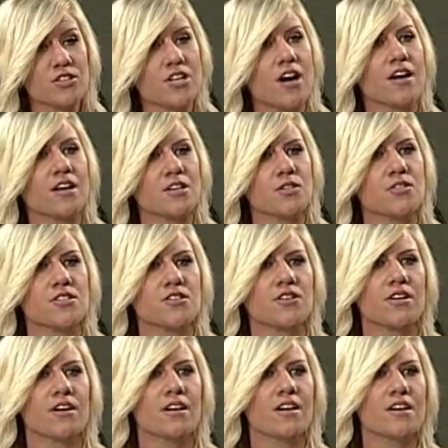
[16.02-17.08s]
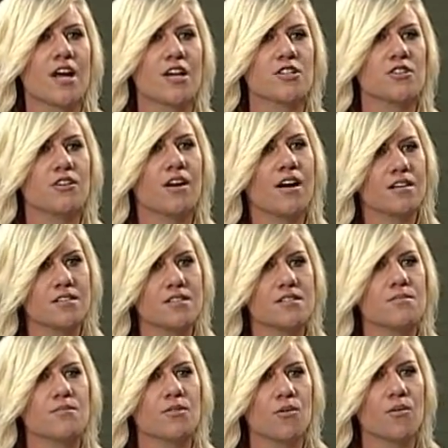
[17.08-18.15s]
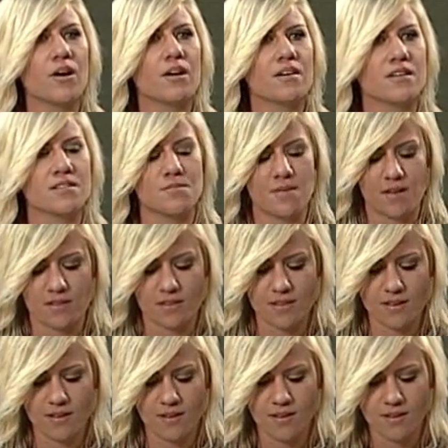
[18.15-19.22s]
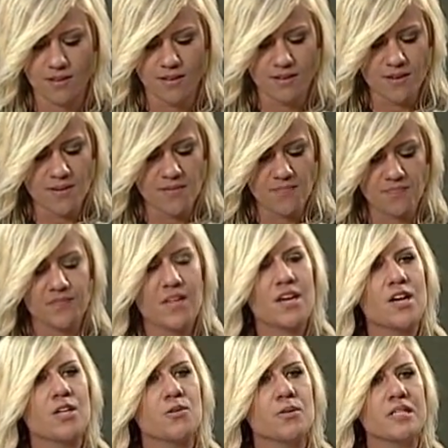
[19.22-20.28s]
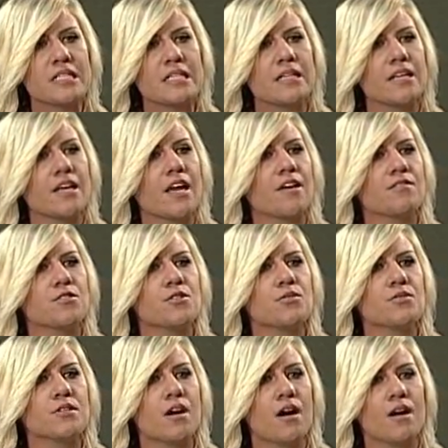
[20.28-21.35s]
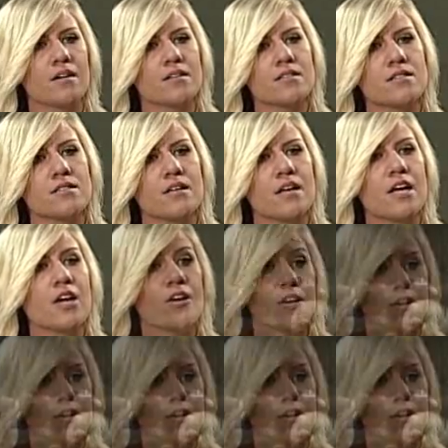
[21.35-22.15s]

talking to us during National Autism Awareness Month. You recently gave two talks here